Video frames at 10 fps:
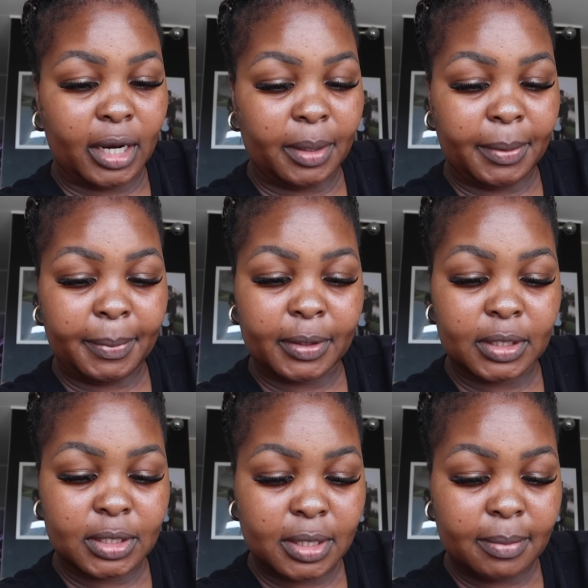Let me put
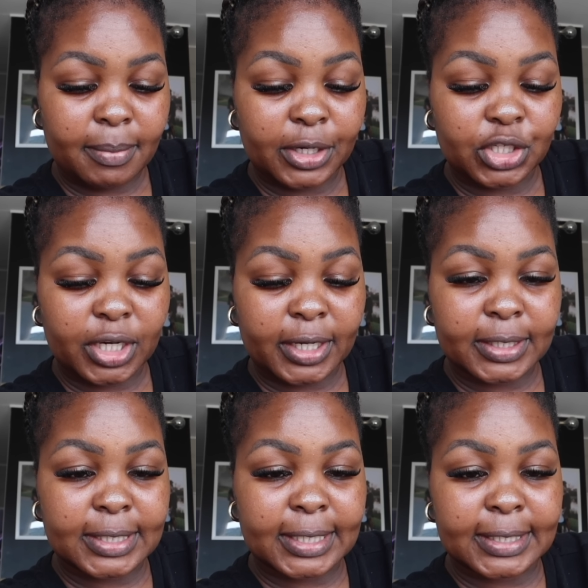this in my Checker
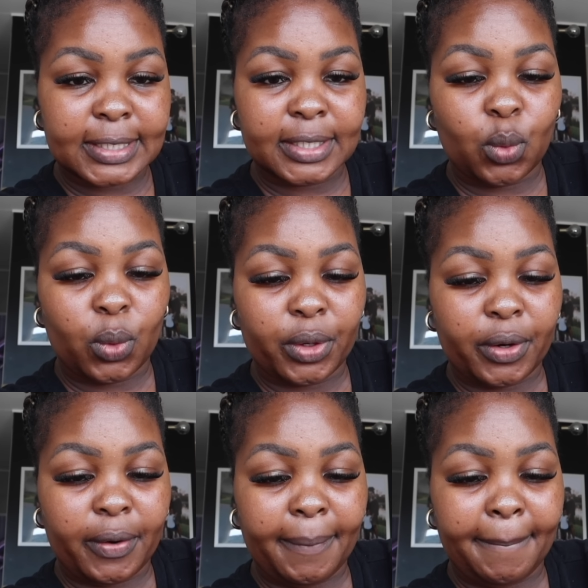60
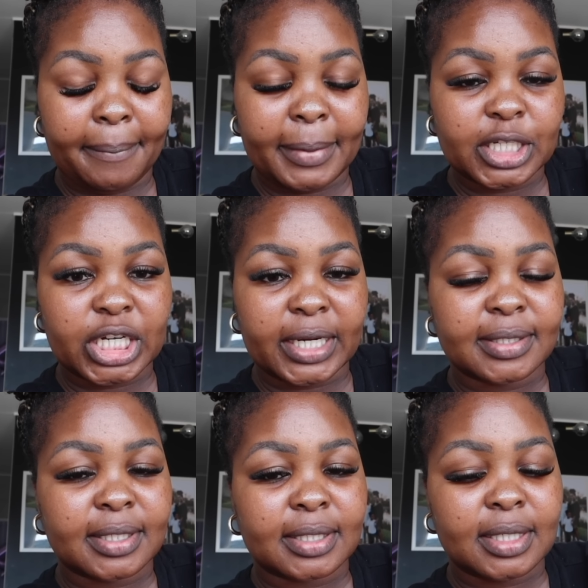order, my Checker
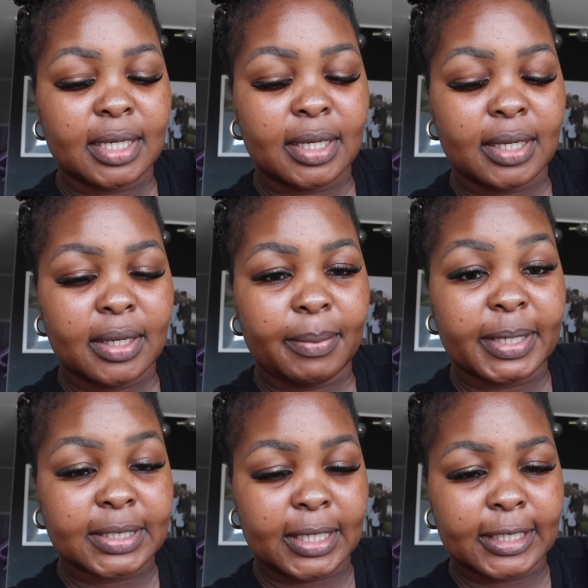60
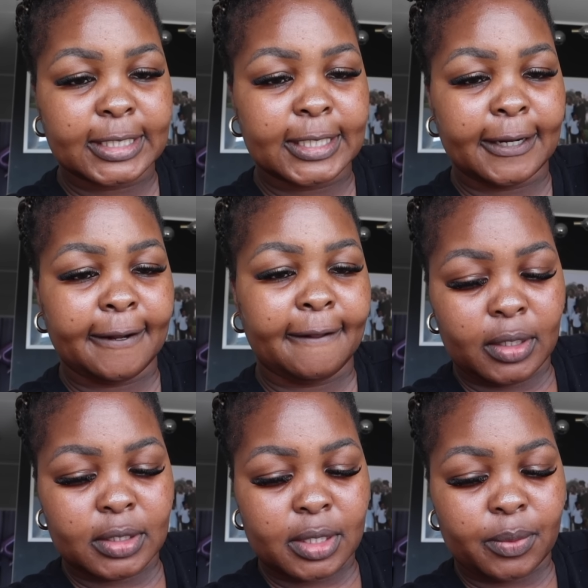basket,
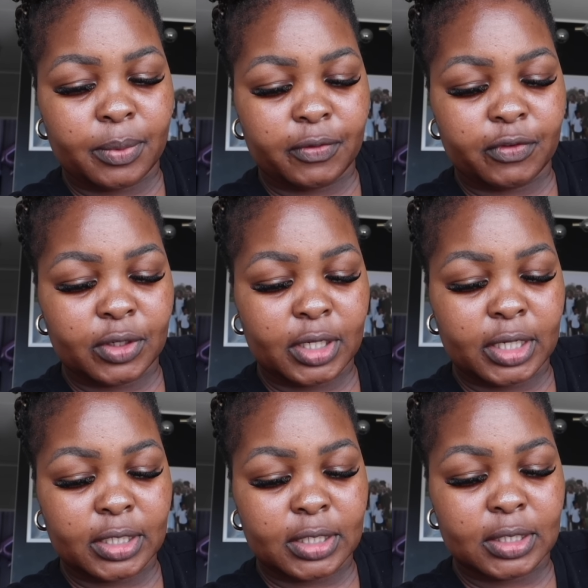because I will
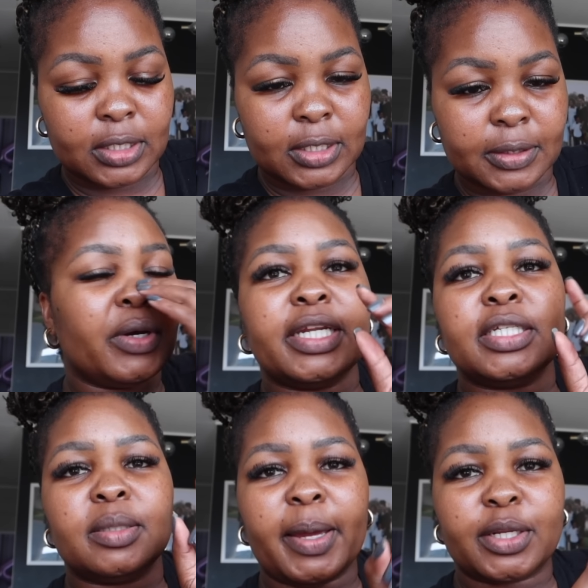forget. So I need
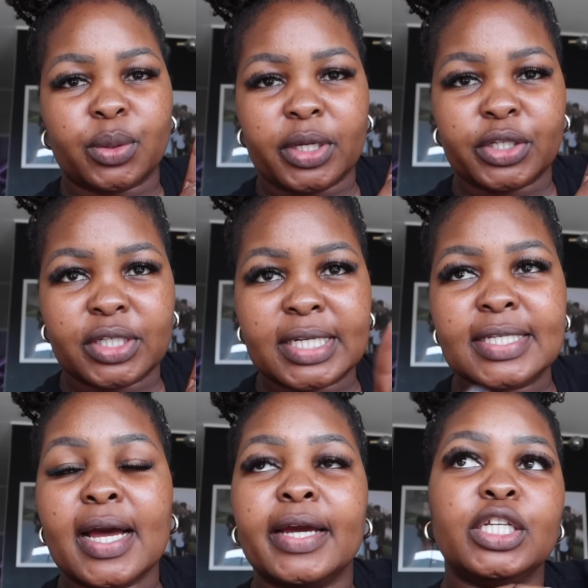to pack
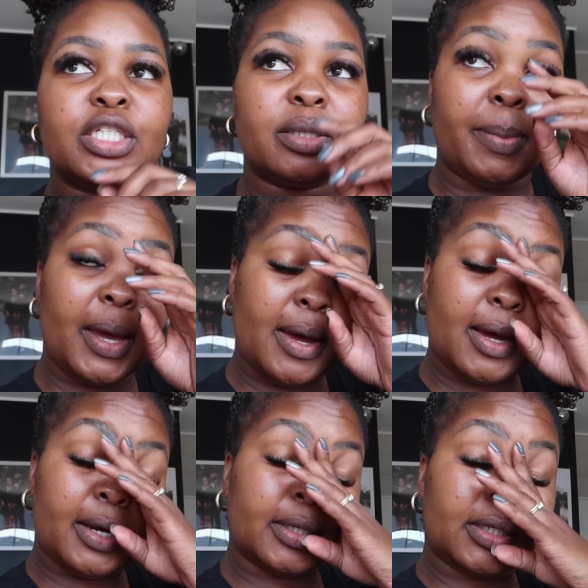toiletries. I need to
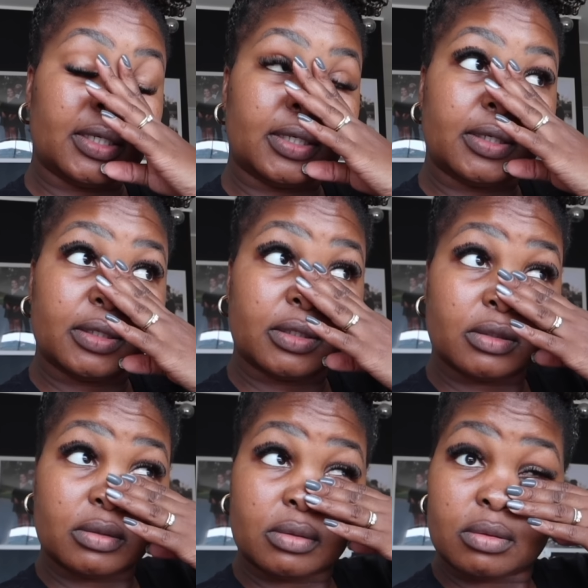pack,
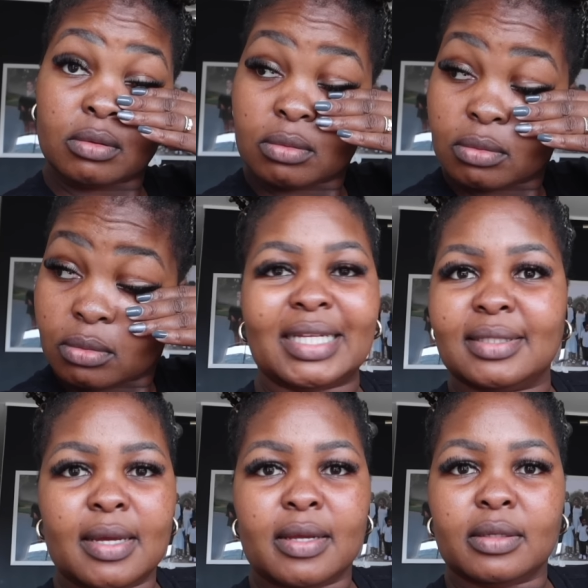
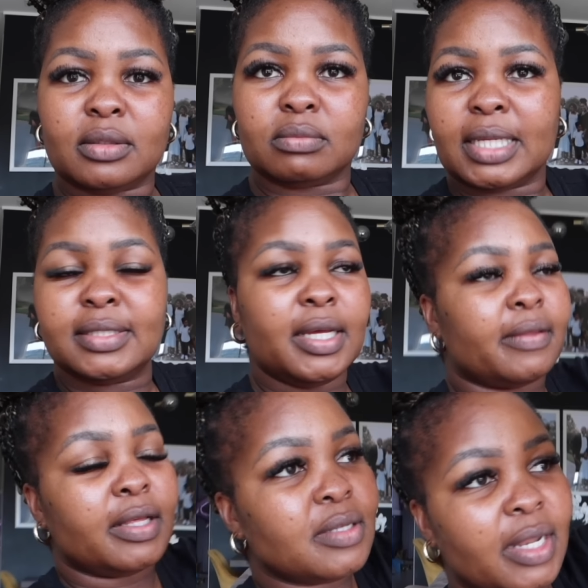that's it,
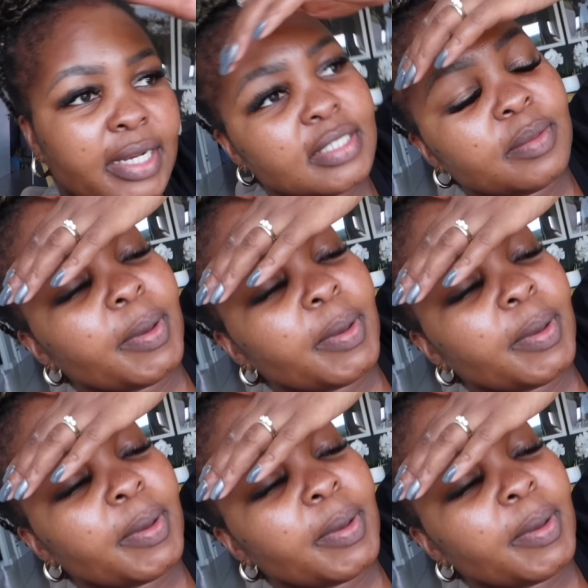that's all I need to